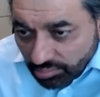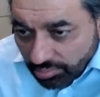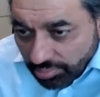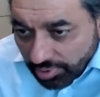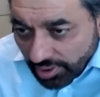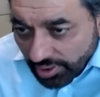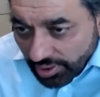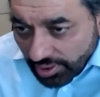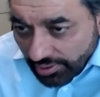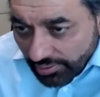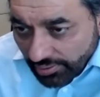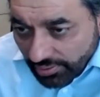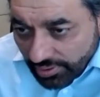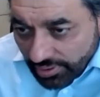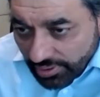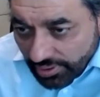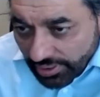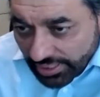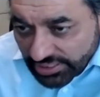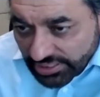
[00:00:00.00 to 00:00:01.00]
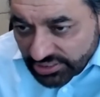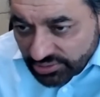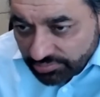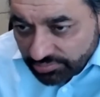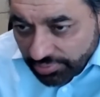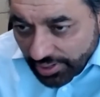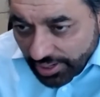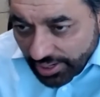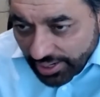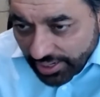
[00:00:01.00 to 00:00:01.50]
BUR
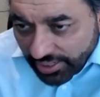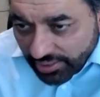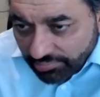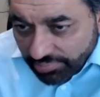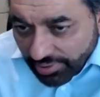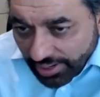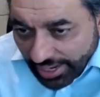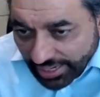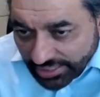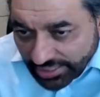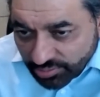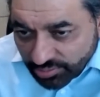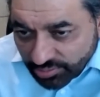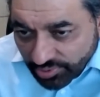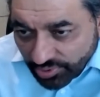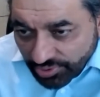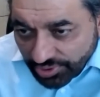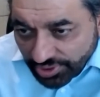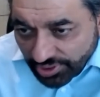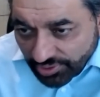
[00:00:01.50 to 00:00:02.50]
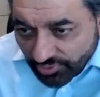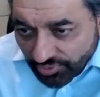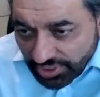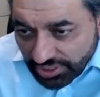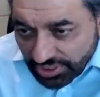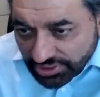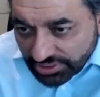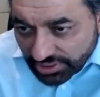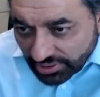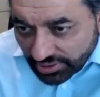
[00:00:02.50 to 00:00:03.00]
expired passport and
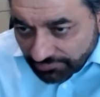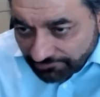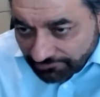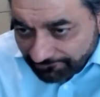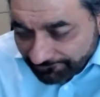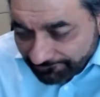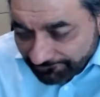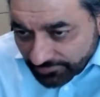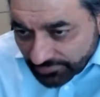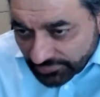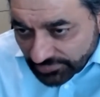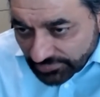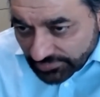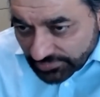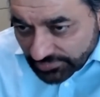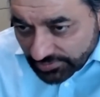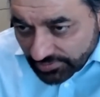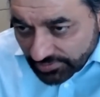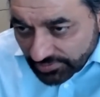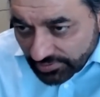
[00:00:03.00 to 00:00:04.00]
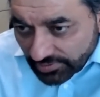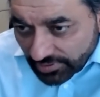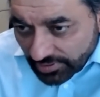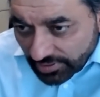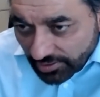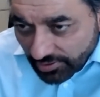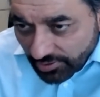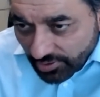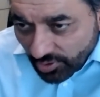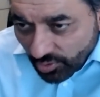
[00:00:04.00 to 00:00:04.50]
visa.
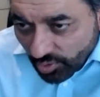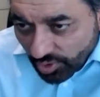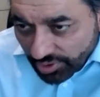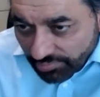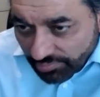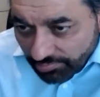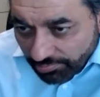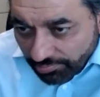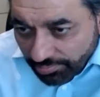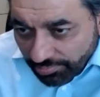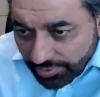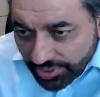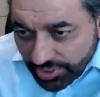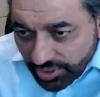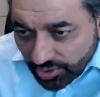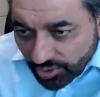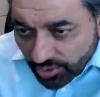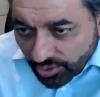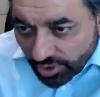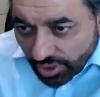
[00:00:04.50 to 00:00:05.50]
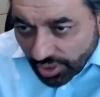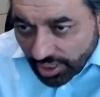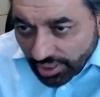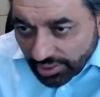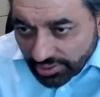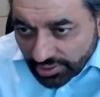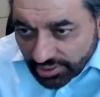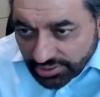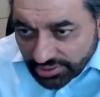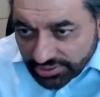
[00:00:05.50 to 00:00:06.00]
I don't know what
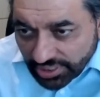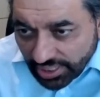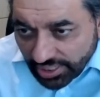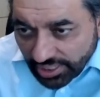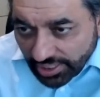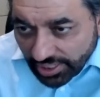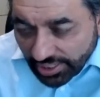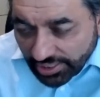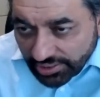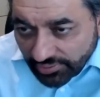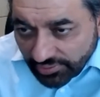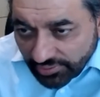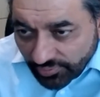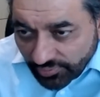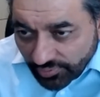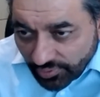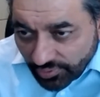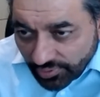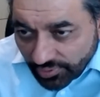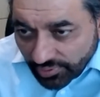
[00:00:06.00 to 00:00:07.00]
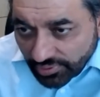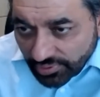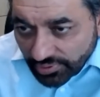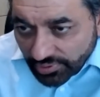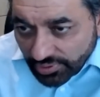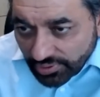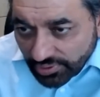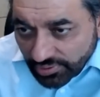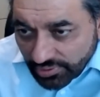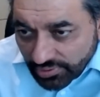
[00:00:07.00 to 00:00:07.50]
BUR is, I-94
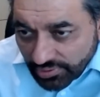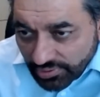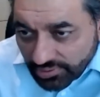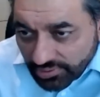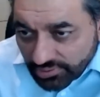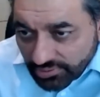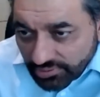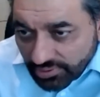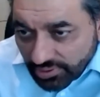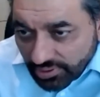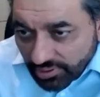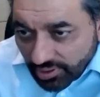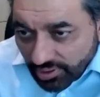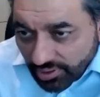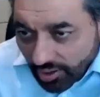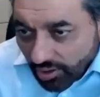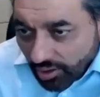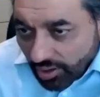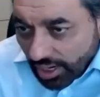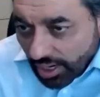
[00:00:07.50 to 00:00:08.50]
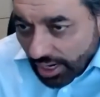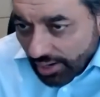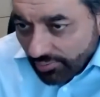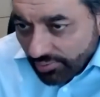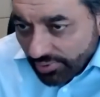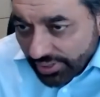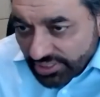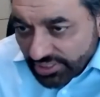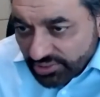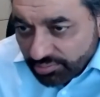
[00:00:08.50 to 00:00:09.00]
or
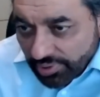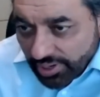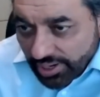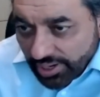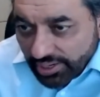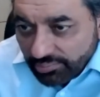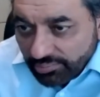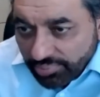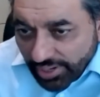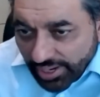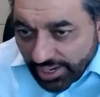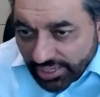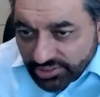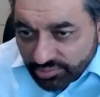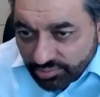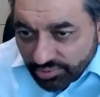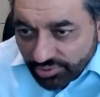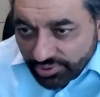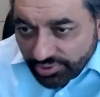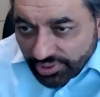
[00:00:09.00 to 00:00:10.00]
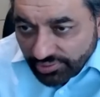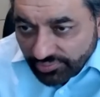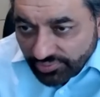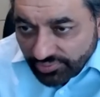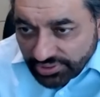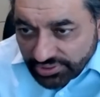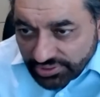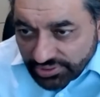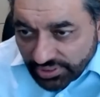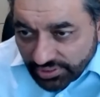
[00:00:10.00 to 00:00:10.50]
our expired passport and
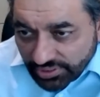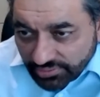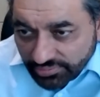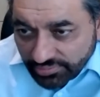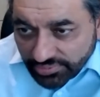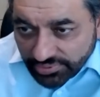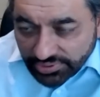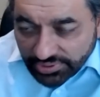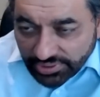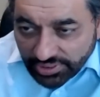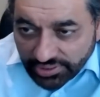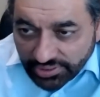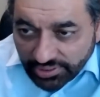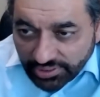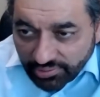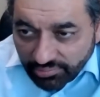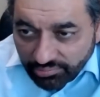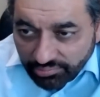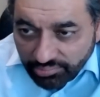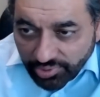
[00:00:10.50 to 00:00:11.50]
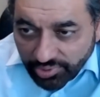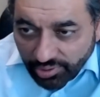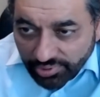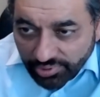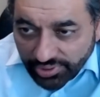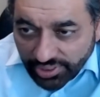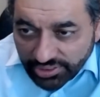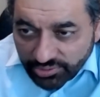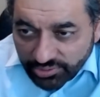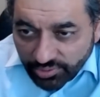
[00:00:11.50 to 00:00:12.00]
visa. Probably
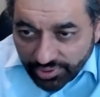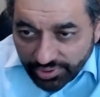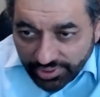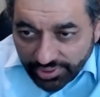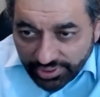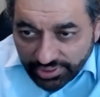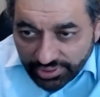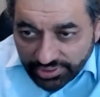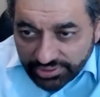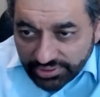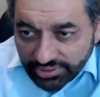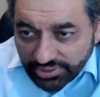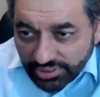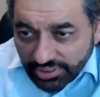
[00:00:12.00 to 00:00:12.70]
that's what it is.